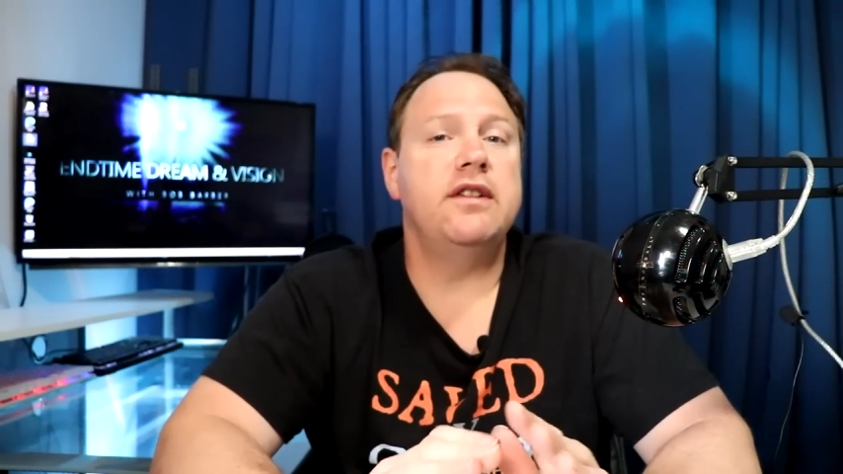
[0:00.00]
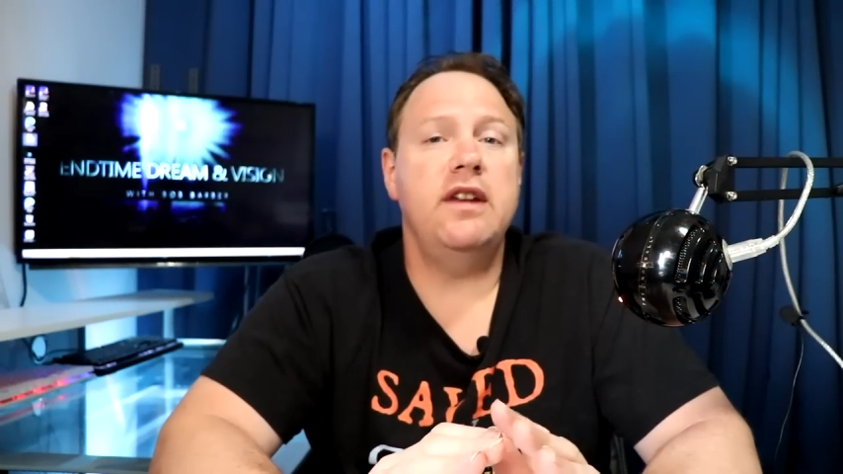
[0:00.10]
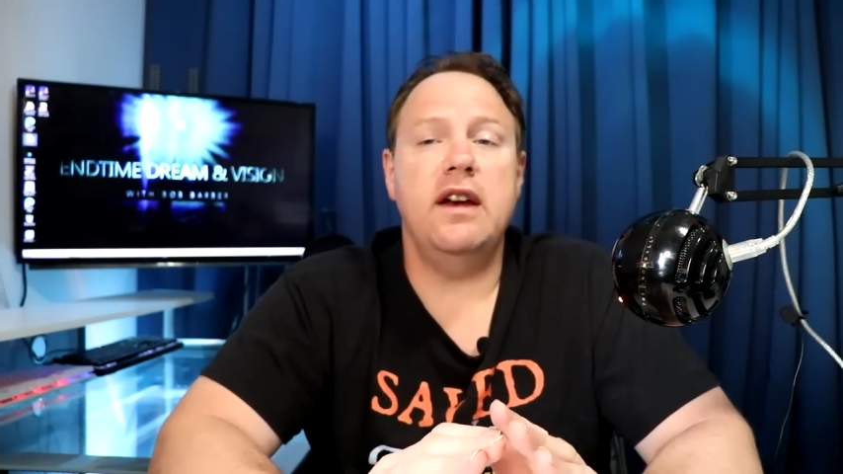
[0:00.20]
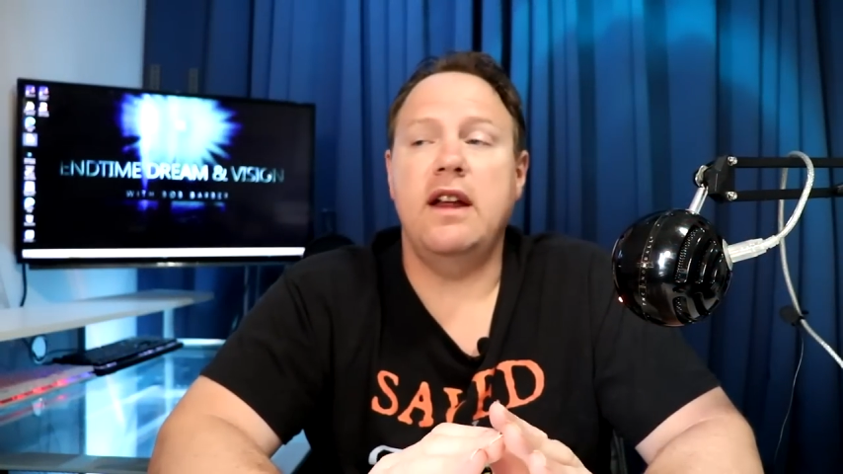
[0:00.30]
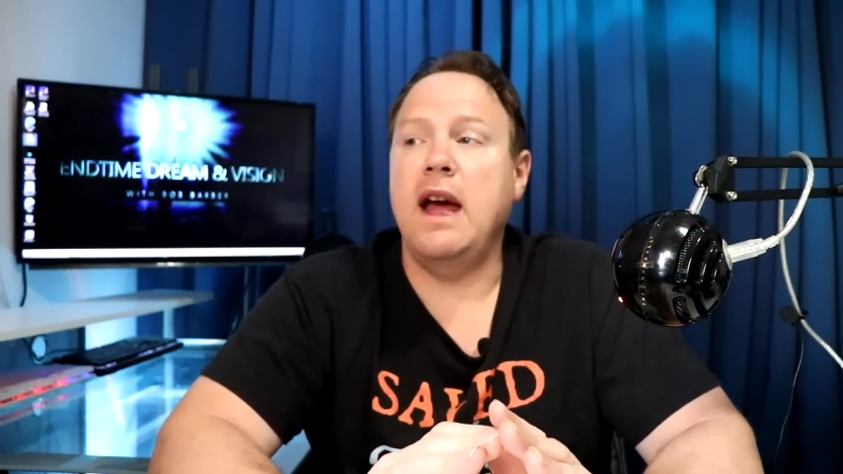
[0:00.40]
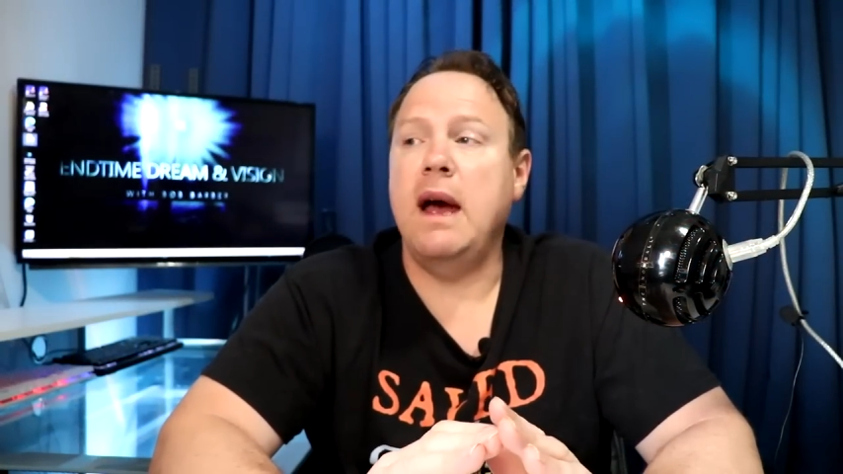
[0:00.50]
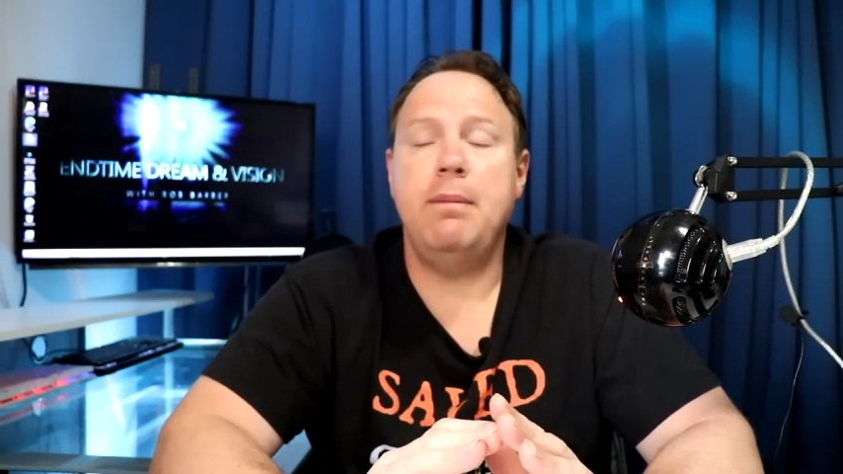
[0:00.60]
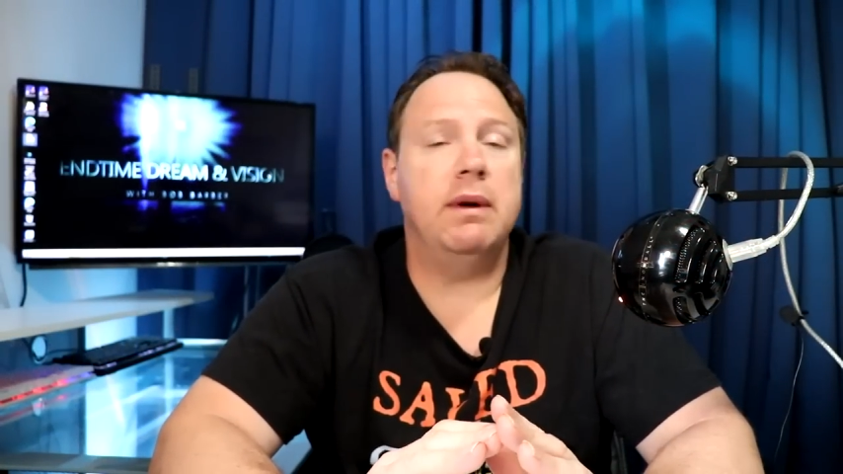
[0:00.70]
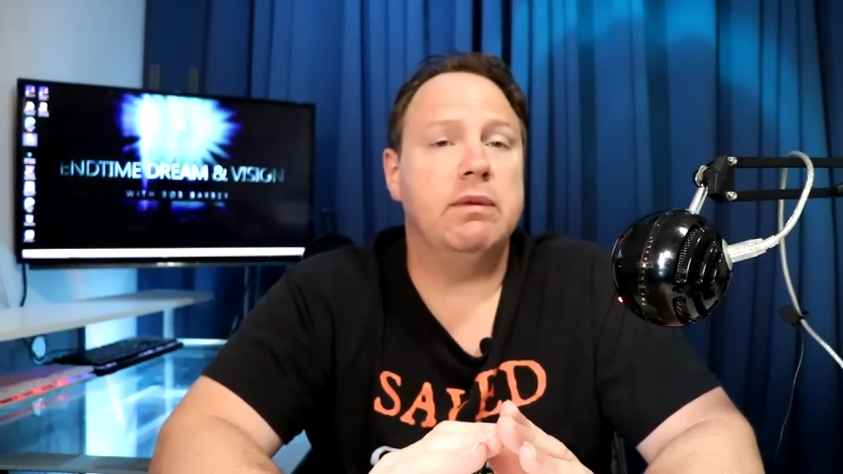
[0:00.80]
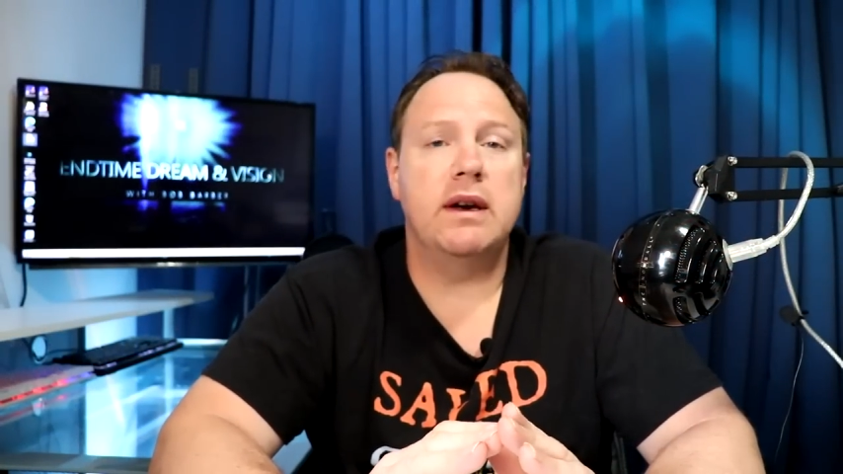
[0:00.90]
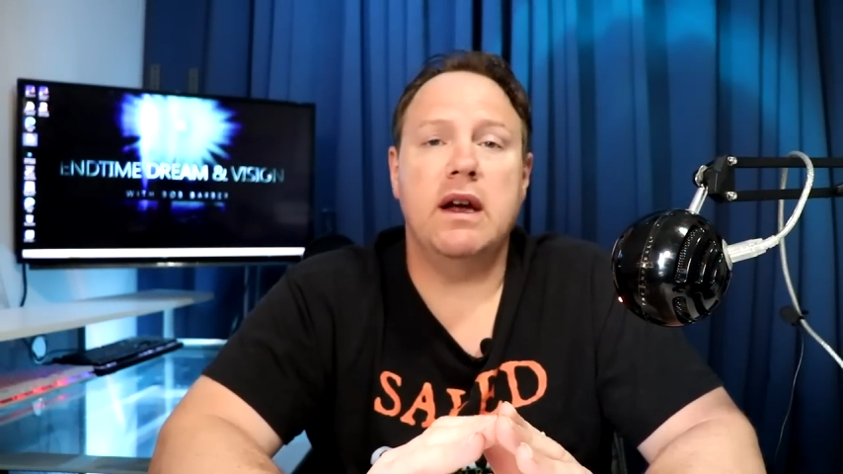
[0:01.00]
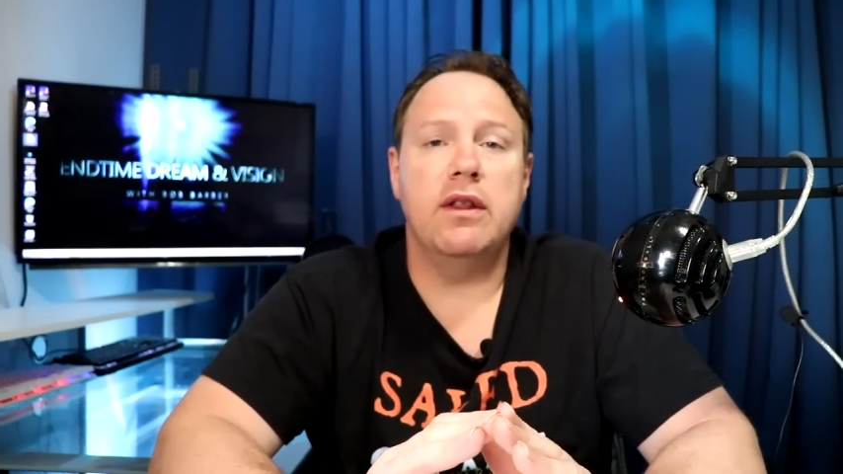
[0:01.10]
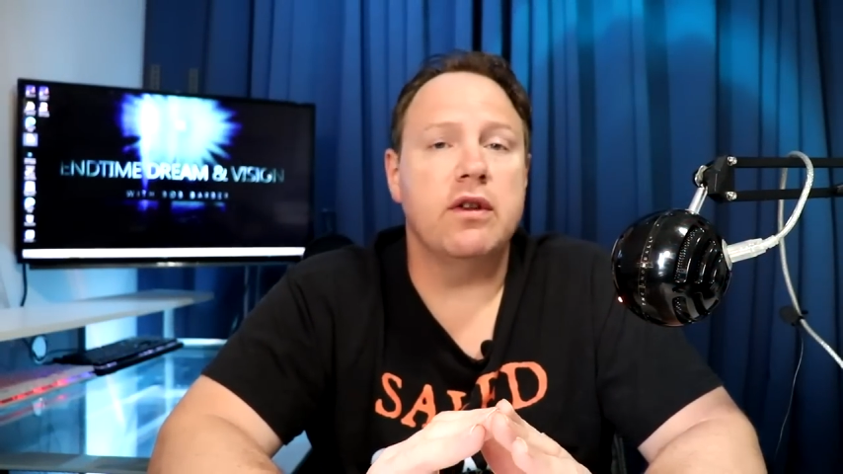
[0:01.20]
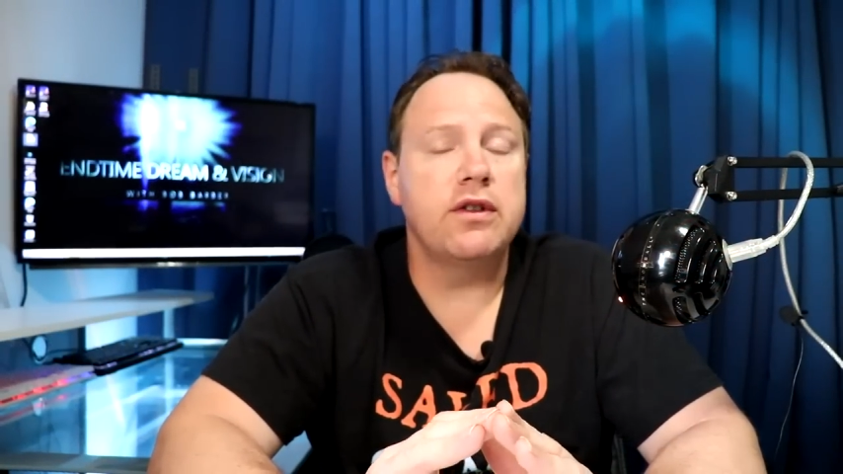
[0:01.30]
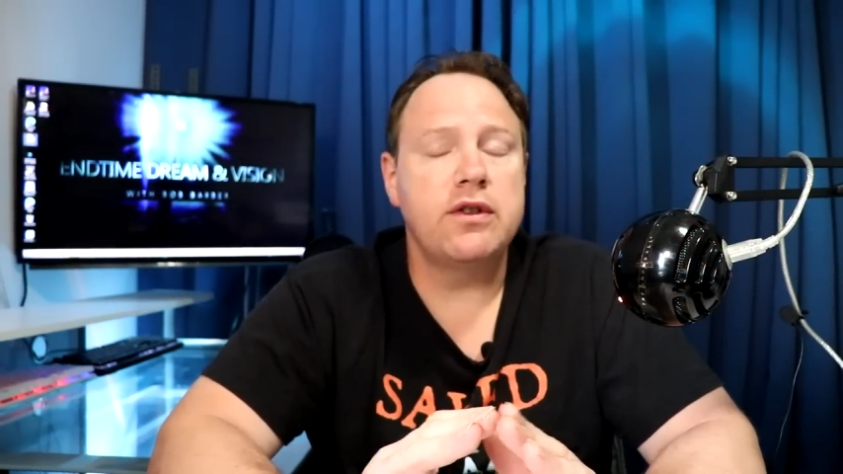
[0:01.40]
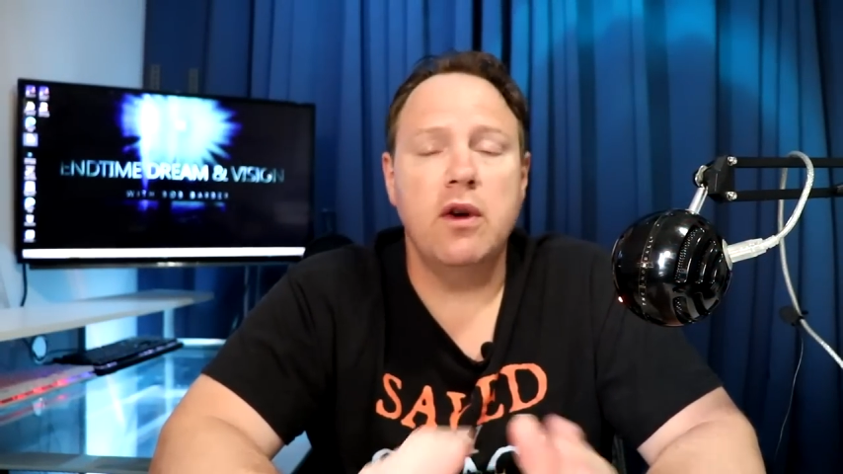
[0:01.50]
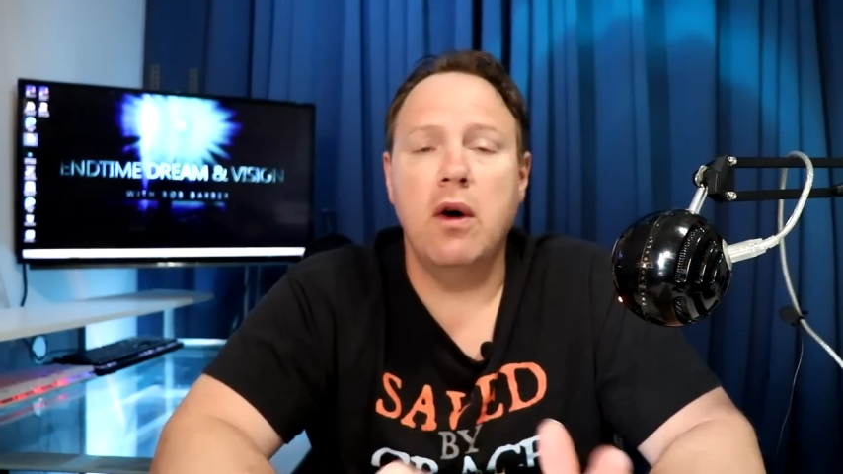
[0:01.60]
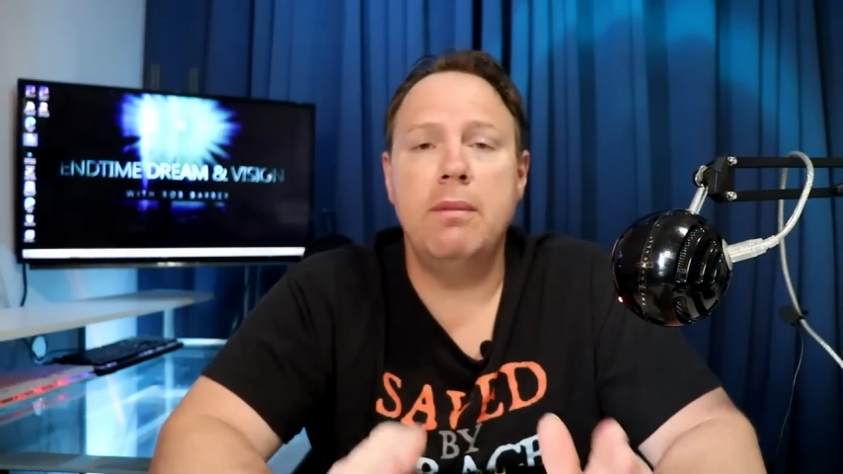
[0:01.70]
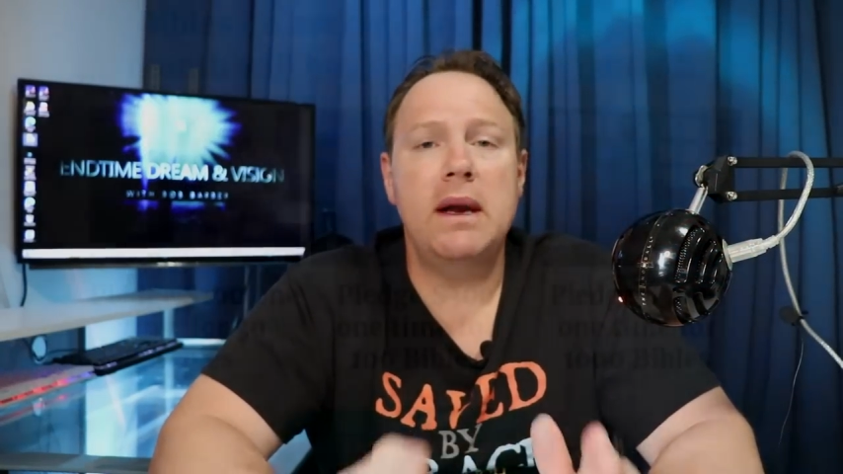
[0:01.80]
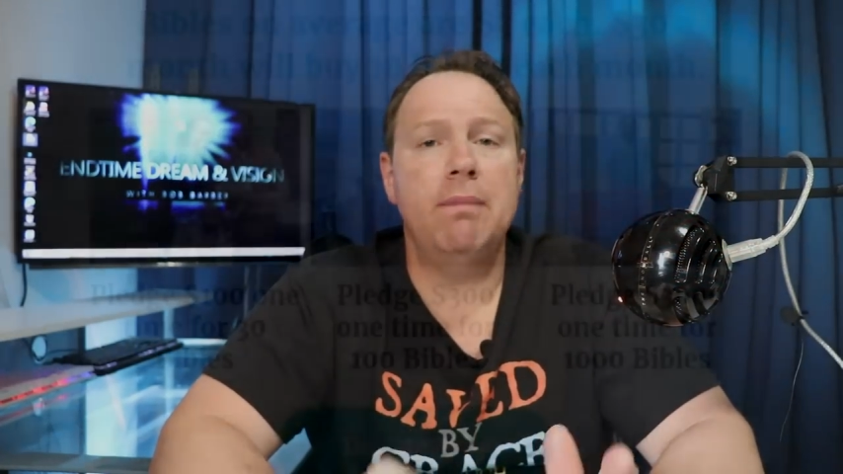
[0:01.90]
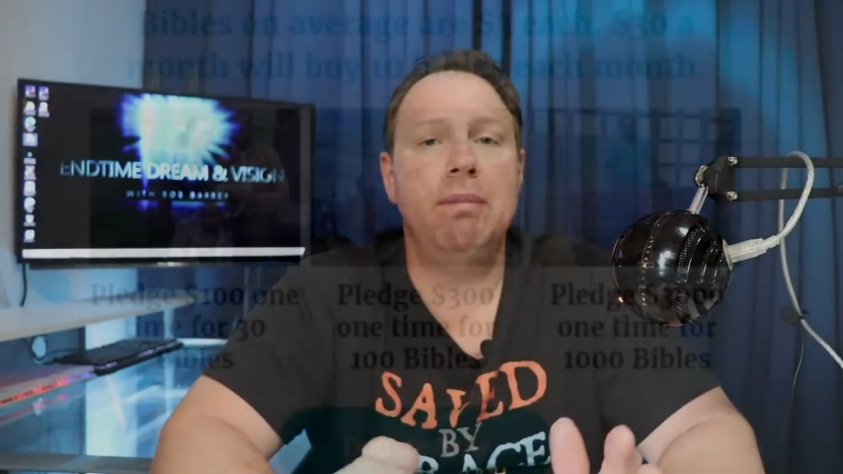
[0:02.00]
see it happening right now. There are so many